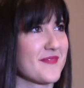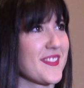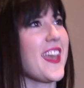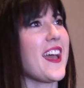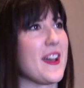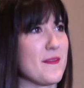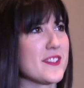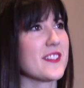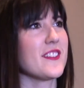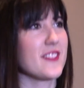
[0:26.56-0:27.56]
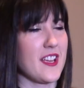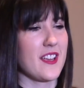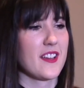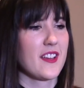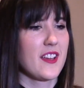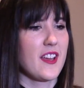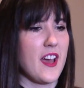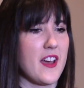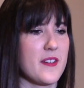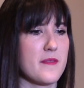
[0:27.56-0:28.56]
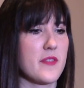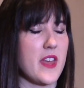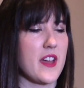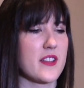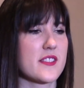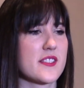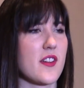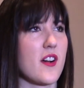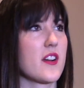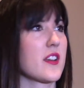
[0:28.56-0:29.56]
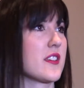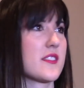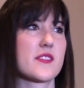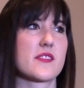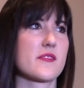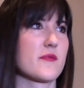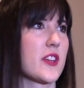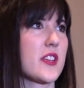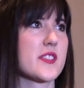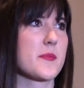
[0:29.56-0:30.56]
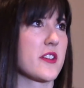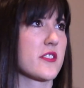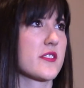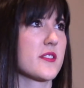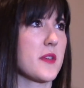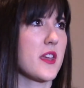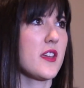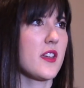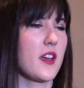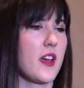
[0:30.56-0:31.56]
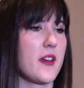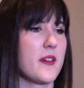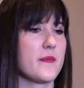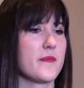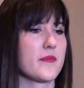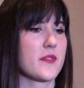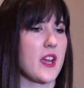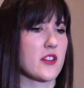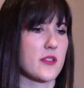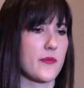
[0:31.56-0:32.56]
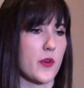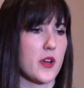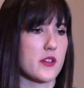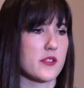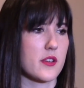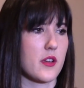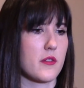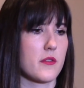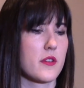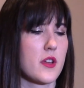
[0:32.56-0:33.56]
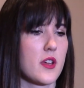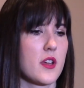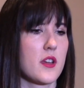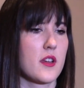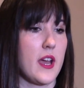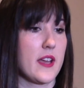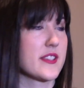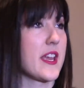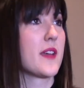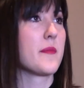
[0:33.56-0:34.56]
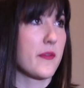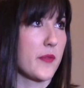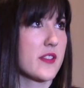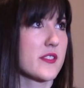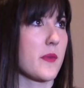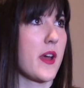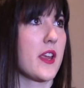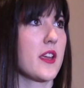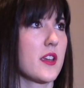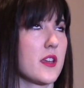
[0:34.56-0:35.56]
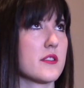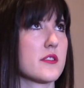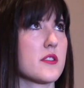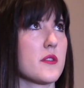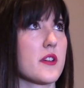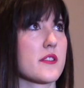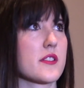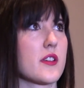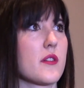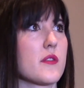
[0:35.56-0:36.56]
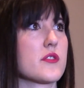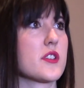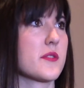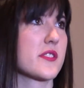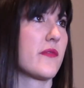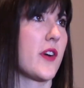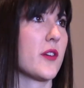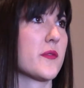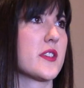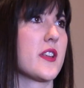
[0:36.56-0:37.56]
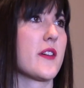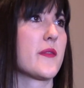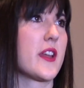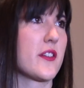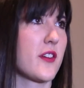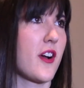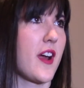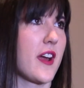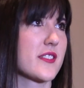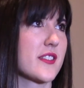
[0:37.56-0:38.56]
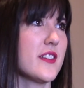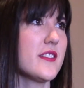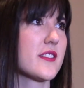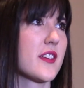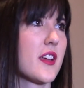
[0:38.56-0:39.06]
Yeah, absolutely. That song is really special to me. Actually, 4 years ago, I sang at my friend's wedding, and 2 years ago, she was involved in a fatal car accident.